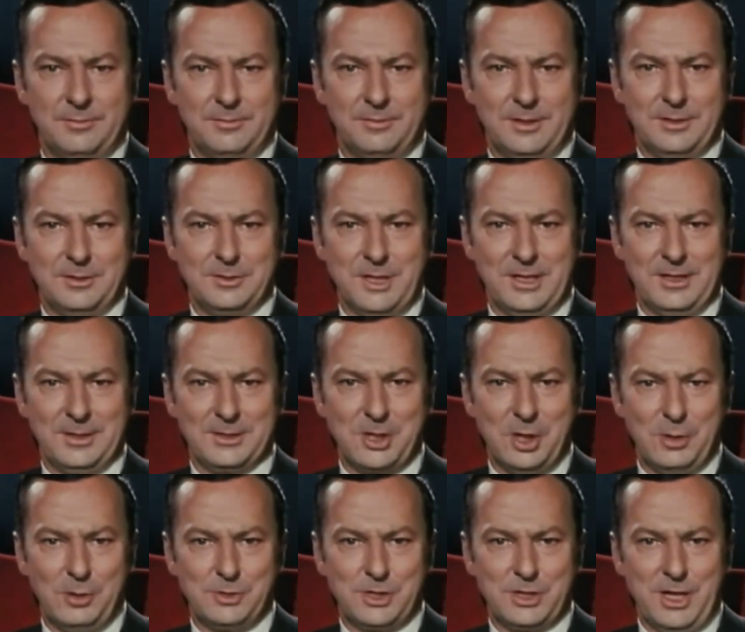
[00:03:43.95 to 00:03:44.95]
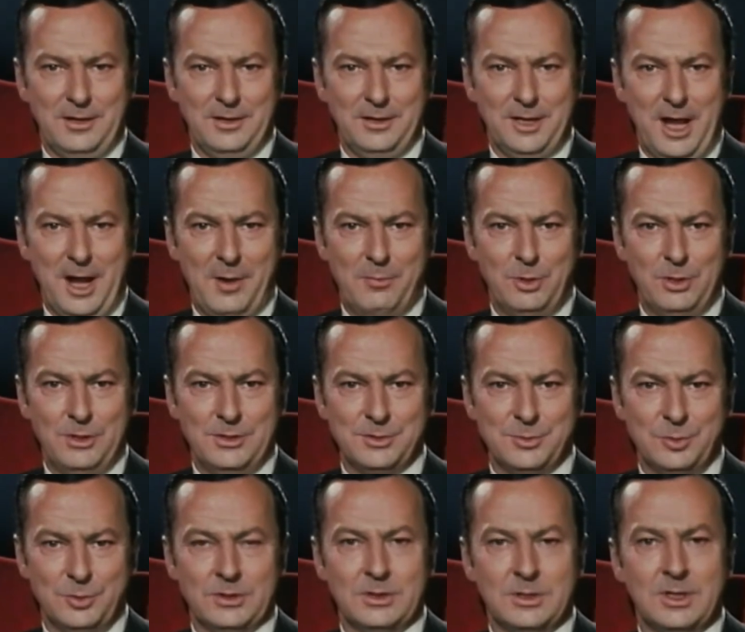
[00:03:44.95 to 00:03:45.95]
and Telescope's color cameras
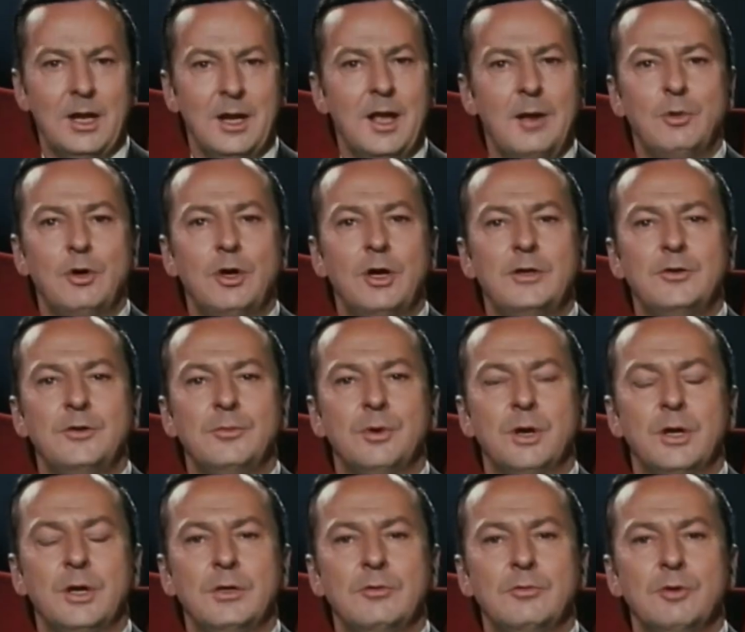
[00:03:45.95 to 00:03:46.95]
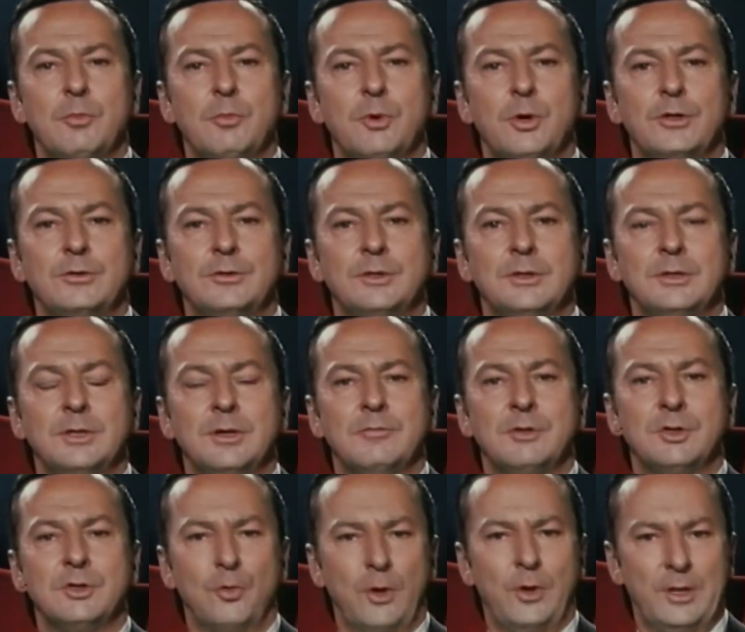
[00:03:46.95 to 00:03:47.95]
will collaborate to bring you a portrait of a
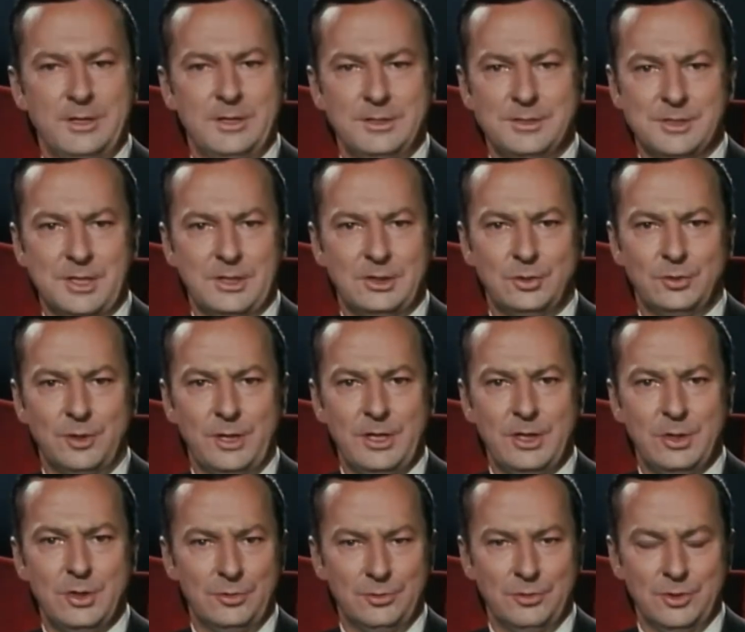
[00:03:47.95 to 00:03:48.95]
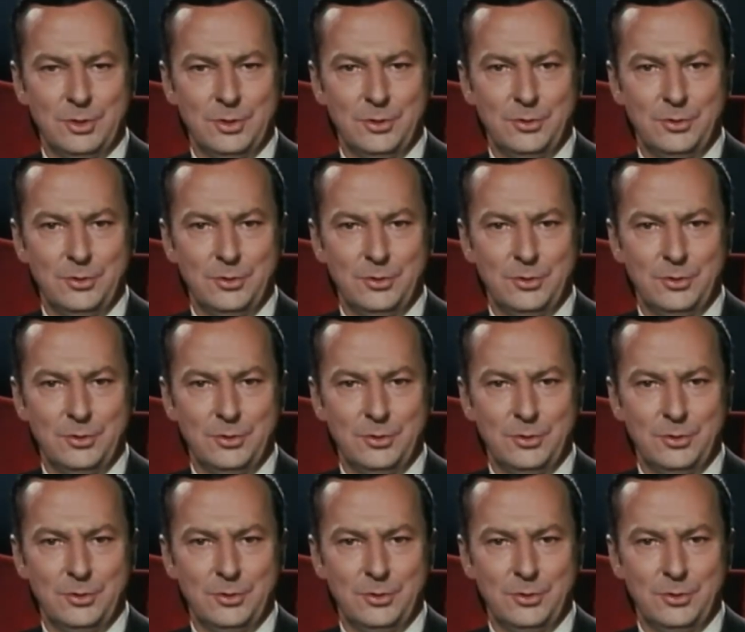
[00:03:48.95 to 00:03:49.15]
20th century guru,